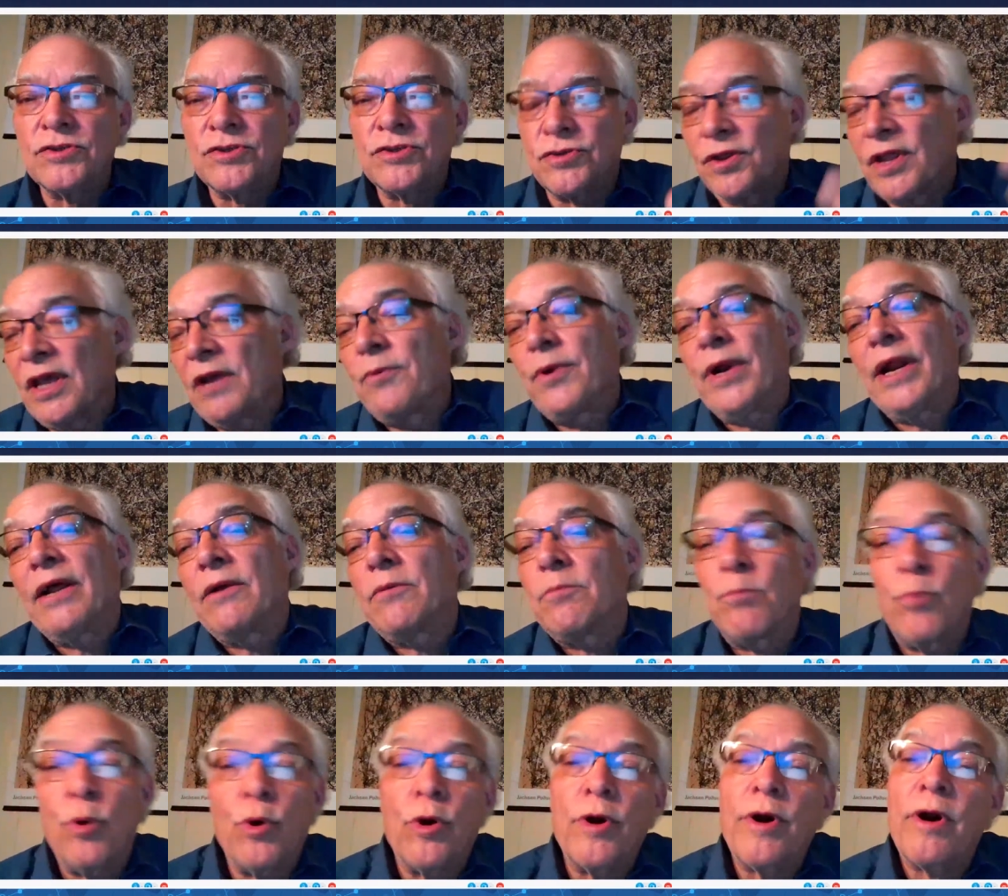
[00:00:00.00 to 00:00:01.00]
So they went out and
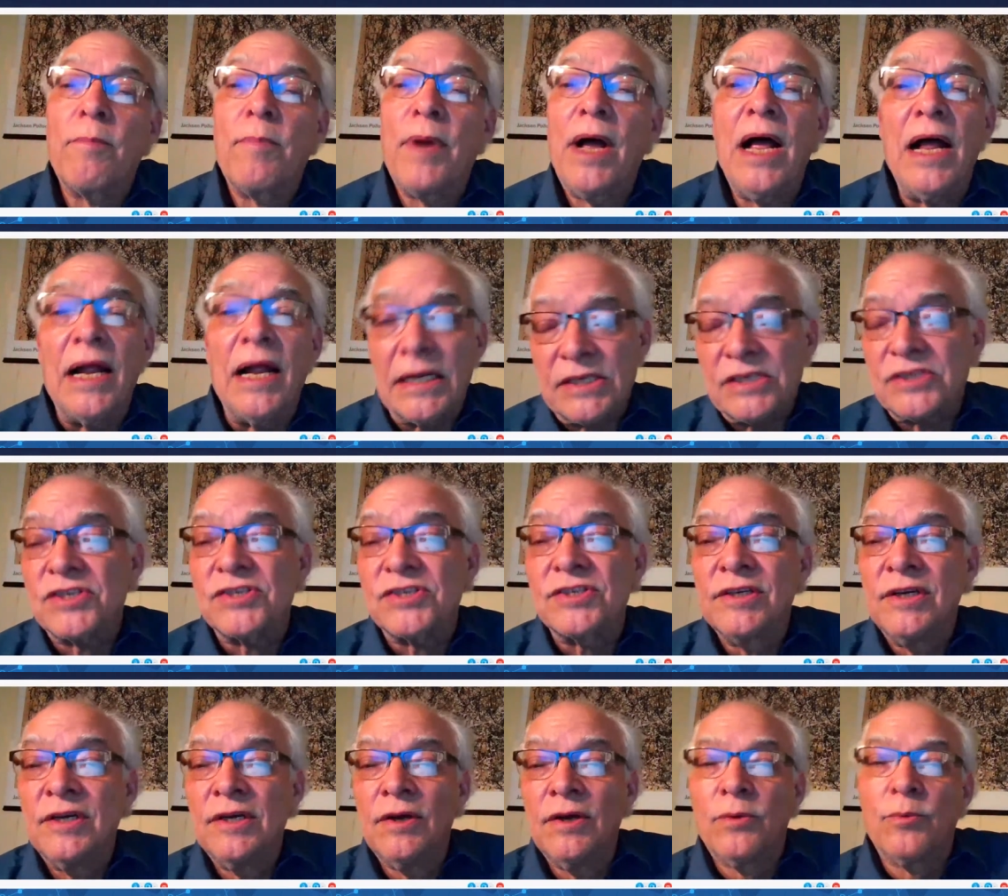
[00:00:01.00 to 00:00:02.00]
bought our bonds.
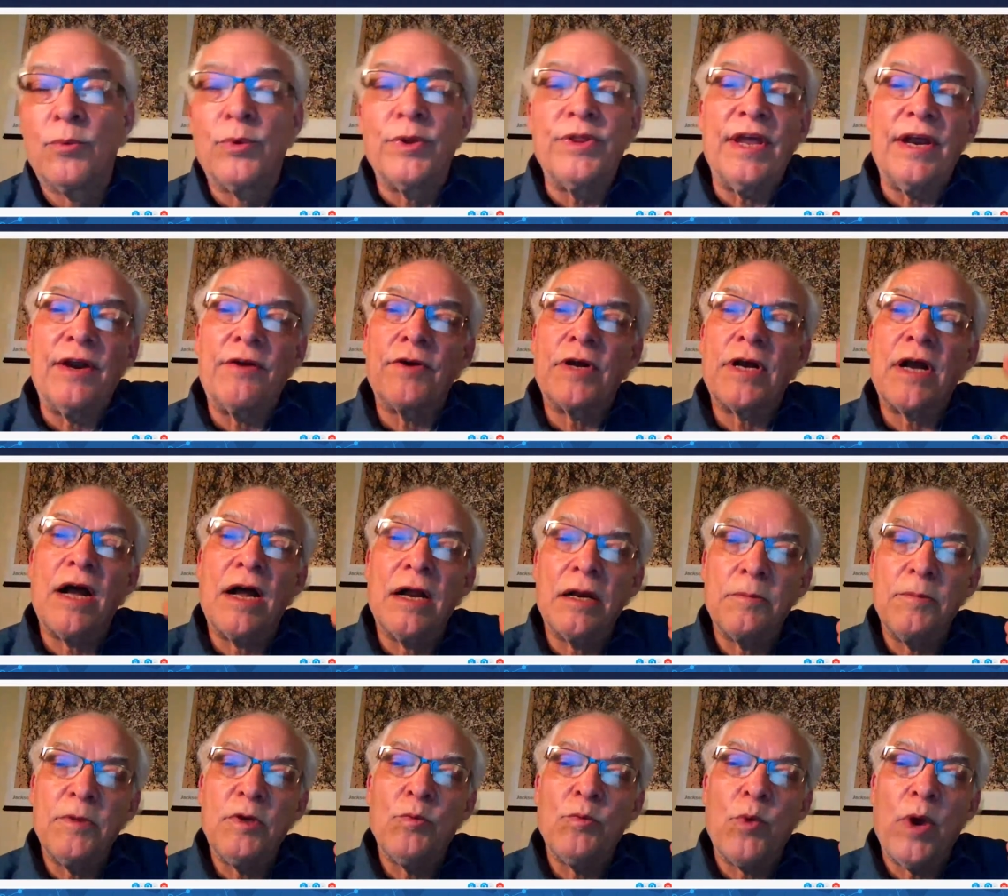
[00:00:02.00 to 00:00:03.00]
When their
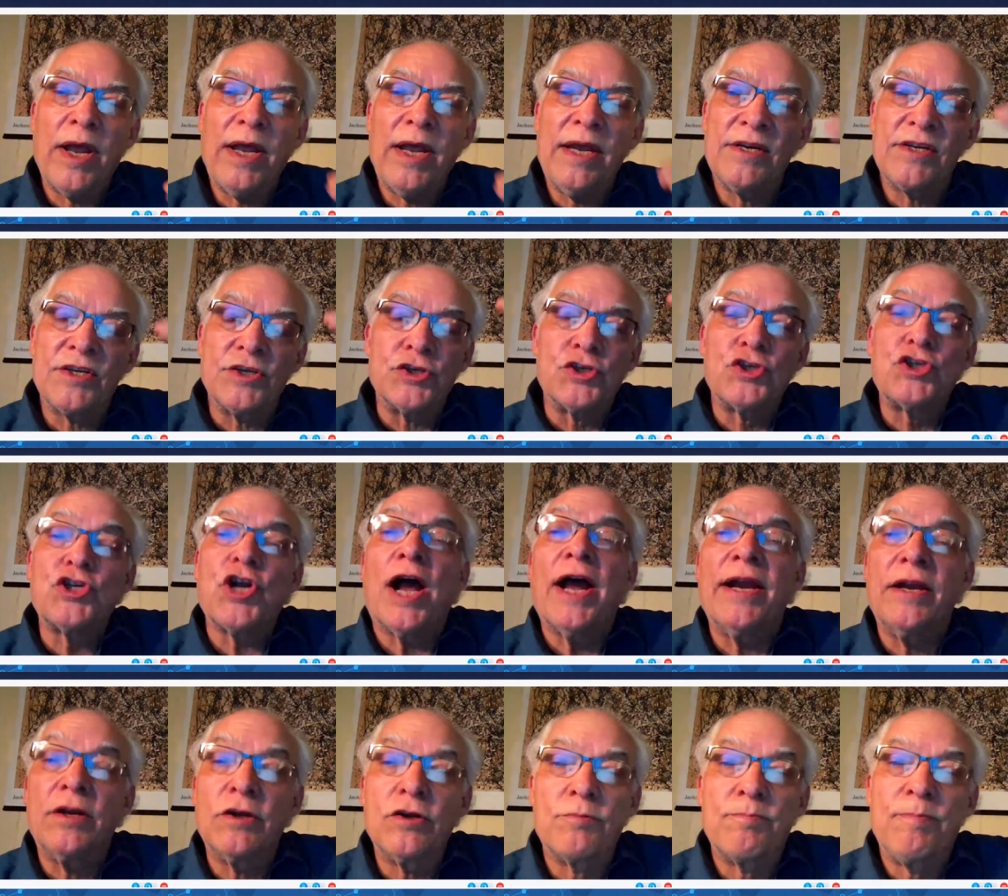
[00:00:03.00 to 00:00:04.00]
economy waned and
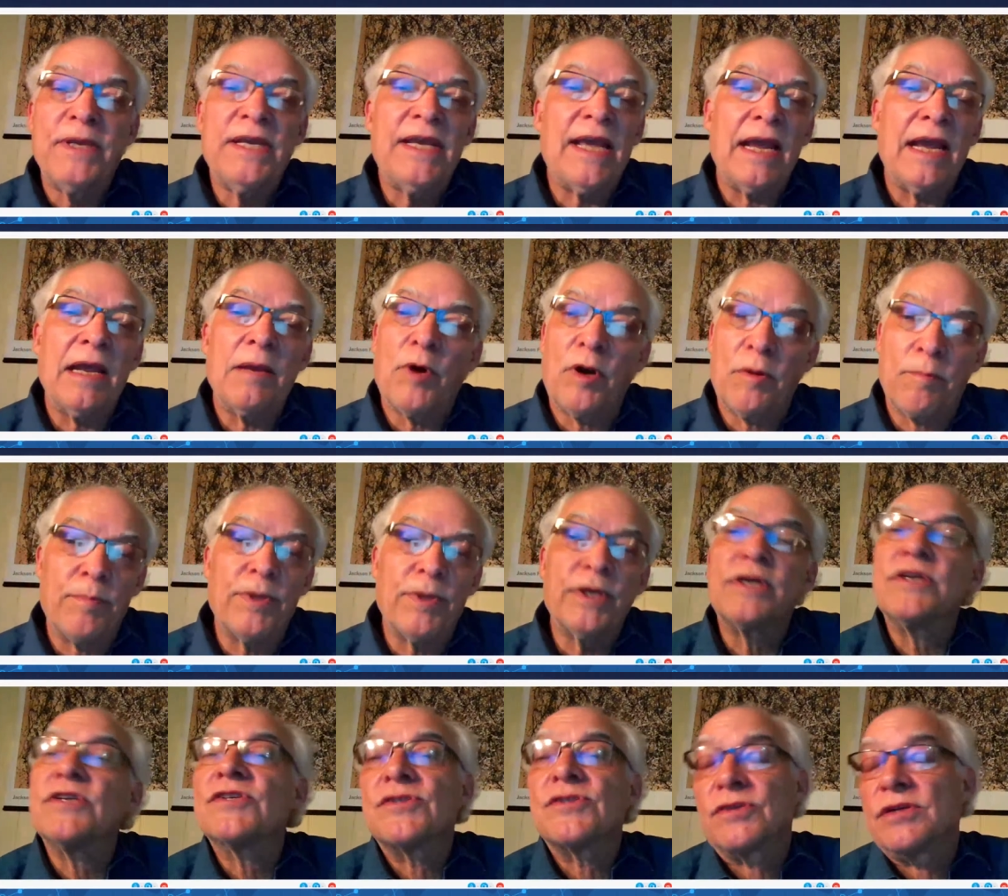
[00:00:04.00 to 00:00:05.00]
China became our
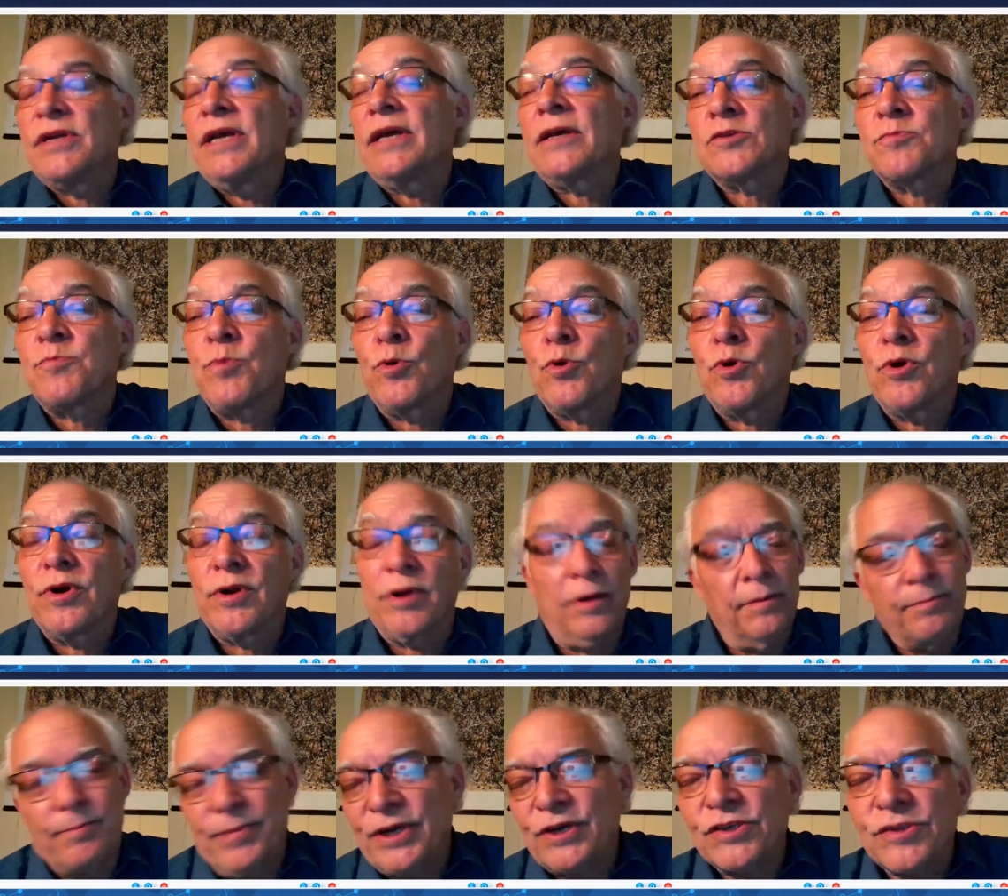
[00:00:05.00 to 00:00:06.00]
biggest export, our
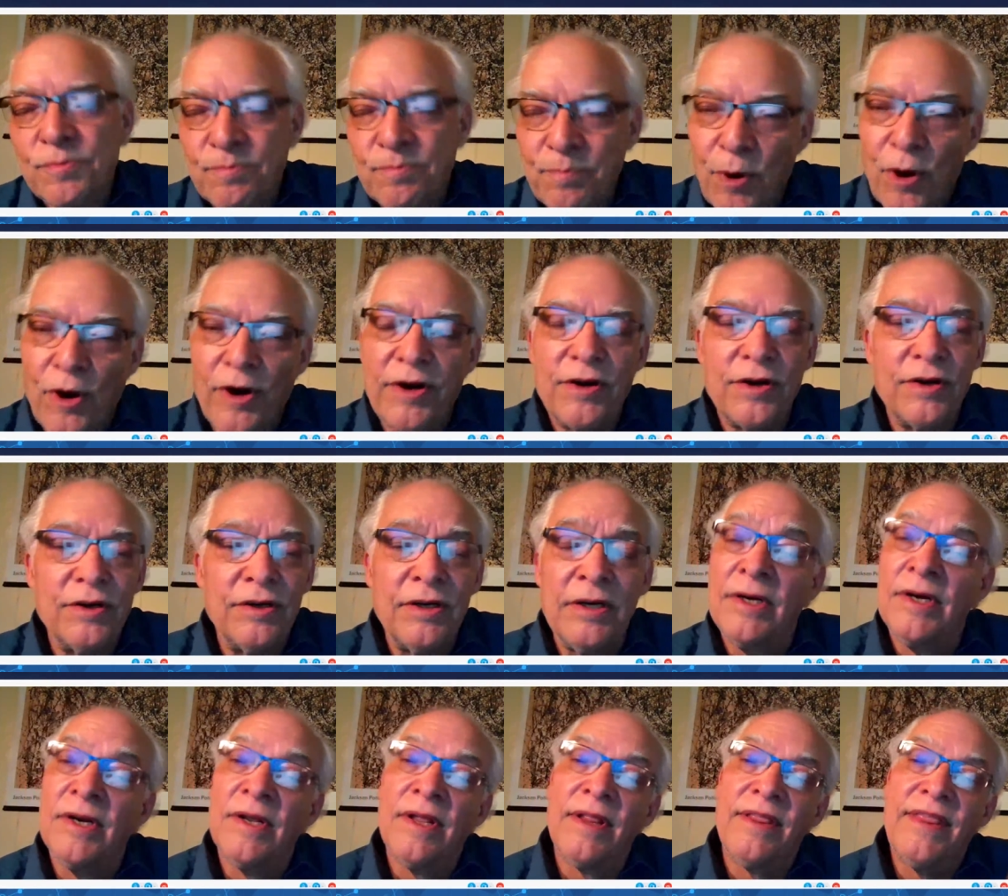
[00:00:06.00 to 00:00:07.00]
biggest partner,
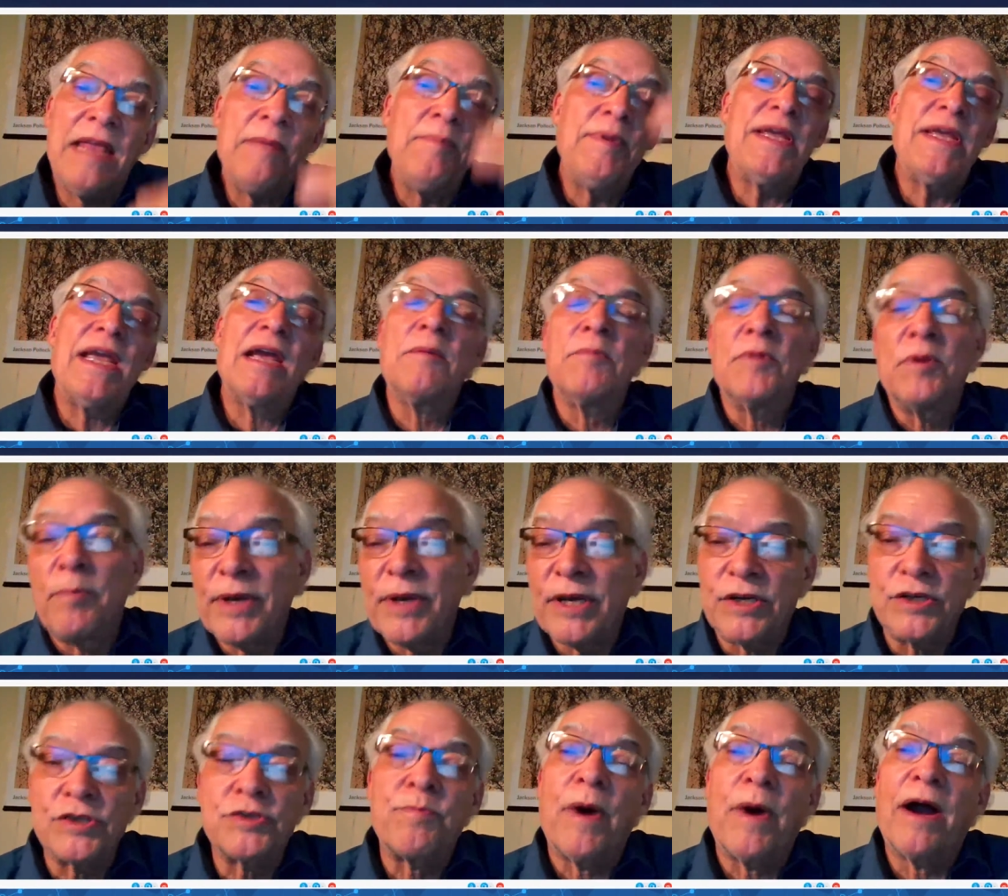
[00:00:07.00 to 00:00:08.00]
they became the
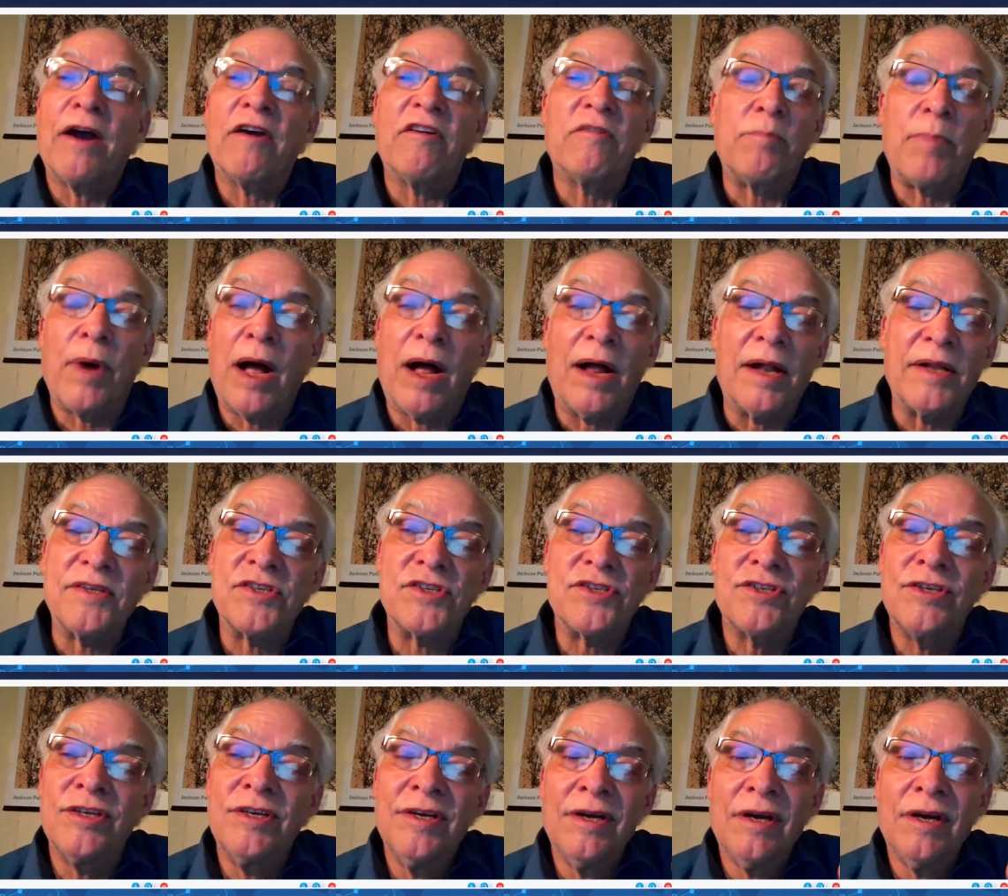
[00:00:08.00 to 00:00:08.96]
biggest buyer of bonds.